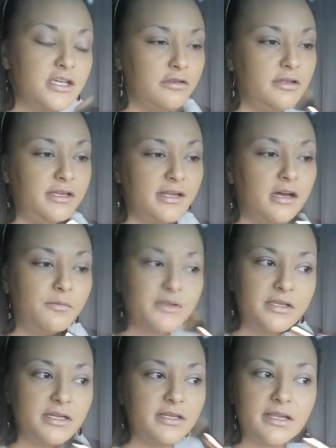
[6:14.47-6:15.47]
You need help
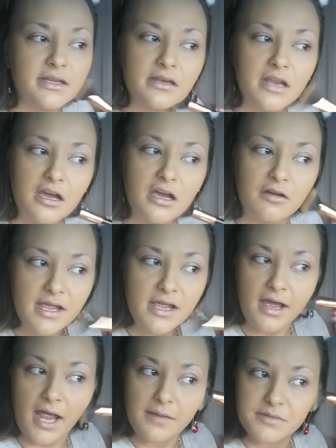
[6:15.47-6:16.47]
with anything? No.
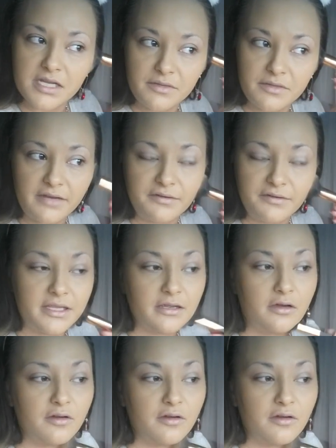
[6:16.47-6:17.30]
I'm done with everything.